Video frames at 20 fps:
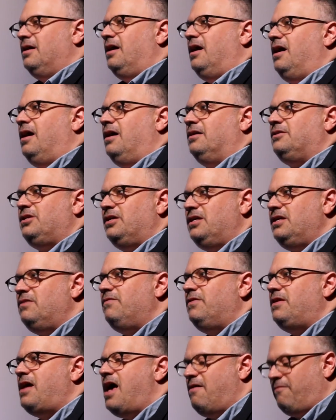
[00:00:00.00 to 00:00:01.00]
uh, to
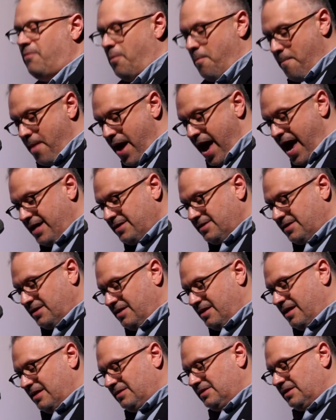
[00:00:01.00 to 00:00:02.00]
even have
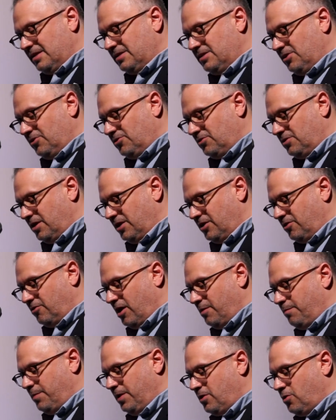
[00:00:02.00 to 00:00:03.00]
imagined that six years later
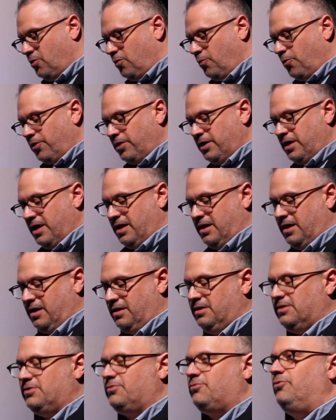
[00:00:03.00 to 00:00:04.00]
I'd be
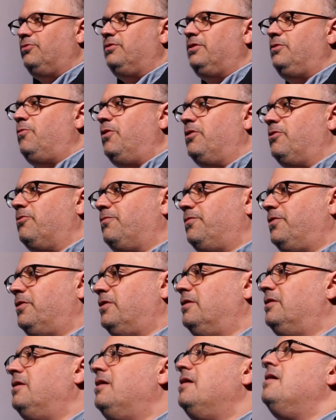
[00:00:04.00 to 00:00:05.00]
coordinating this truly
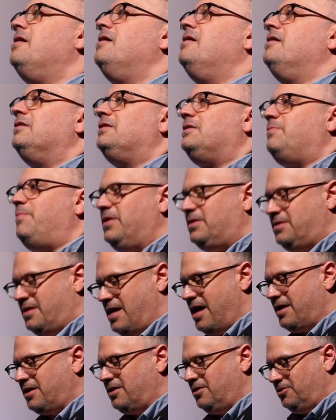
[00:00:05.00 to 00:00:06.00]
wonderful,
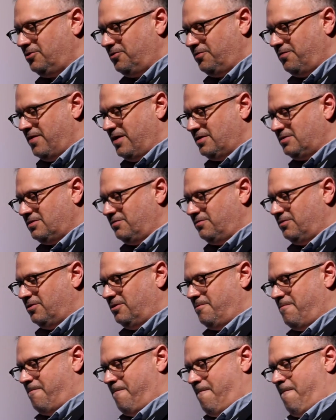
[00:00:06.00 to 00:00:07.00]
spectacular festival.